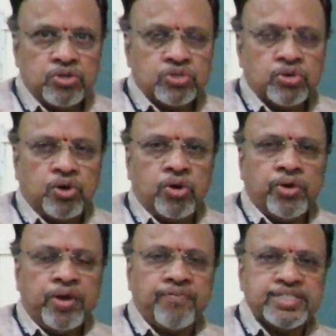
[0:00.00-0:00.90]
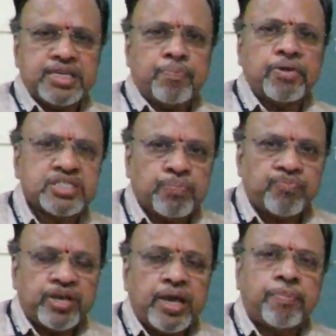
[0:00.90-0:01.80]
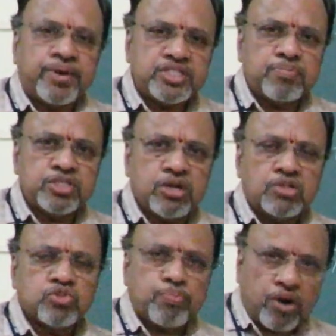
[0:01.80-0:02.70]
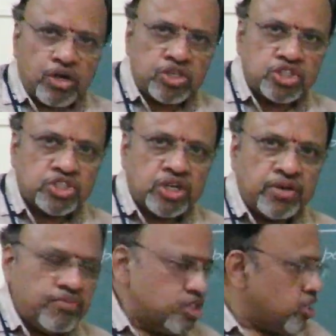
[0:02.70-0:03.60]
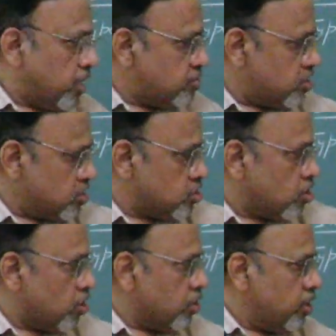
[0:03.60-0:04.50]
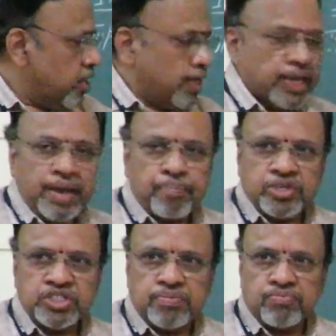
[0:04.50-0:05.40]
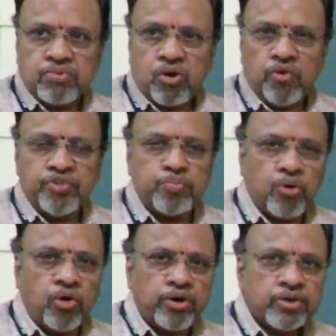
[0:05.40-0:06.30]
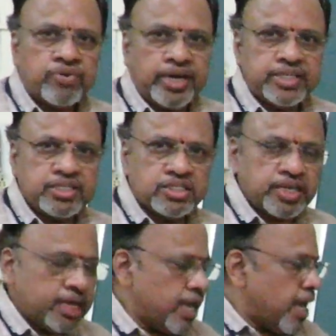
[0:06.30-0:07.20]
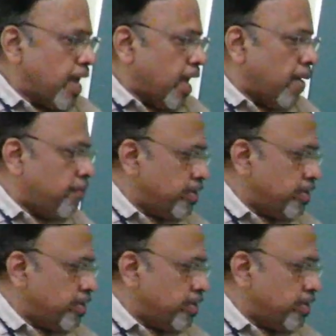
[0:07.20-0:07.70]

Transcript: So if I say prism, a prism is also polyhedron, which I have just drawn a prism on the board. You can just see a